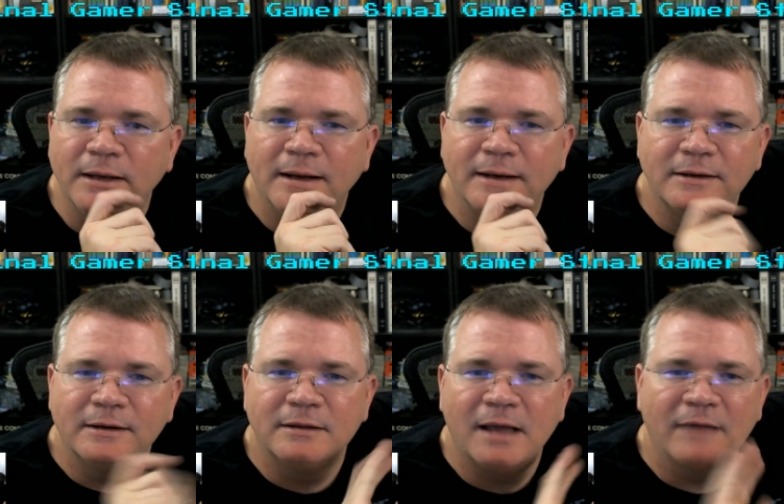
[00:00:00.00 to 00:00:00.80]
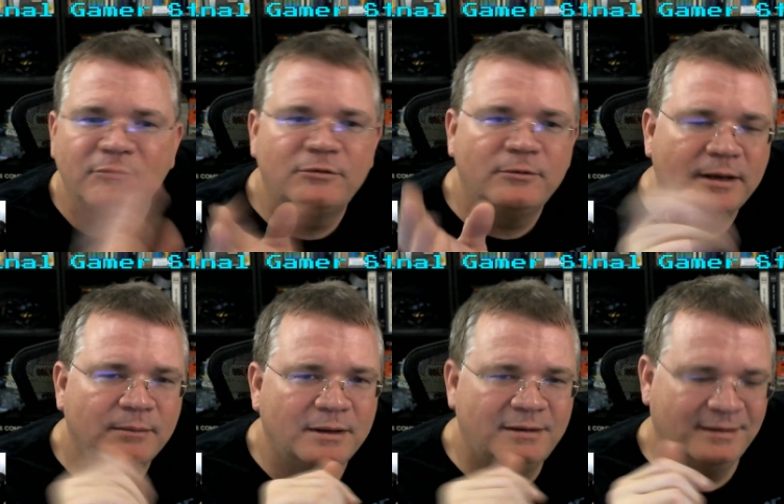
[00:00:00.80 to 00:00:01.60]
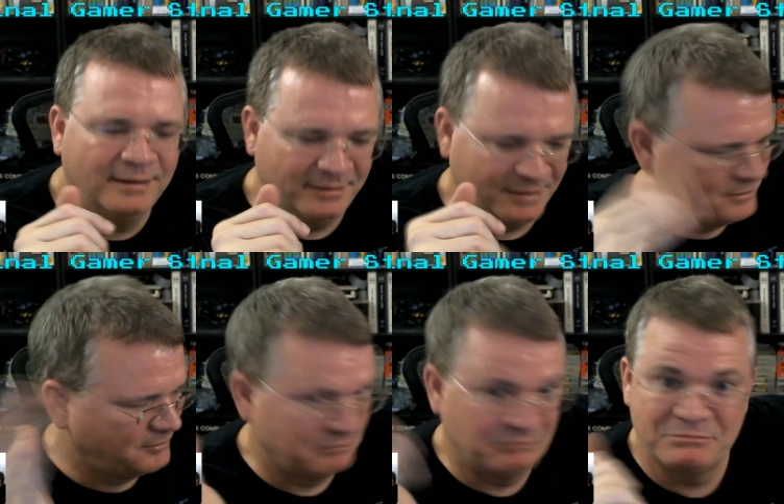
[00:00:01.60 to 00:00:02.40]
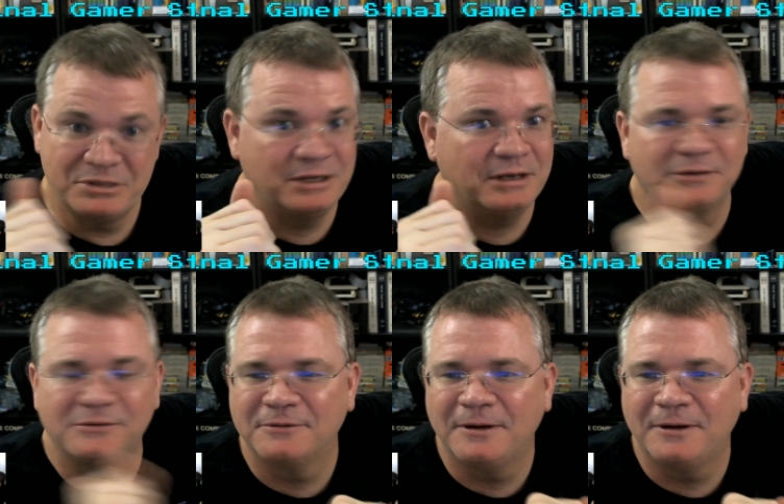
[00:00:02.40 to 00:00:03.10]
And I did a live stream just because,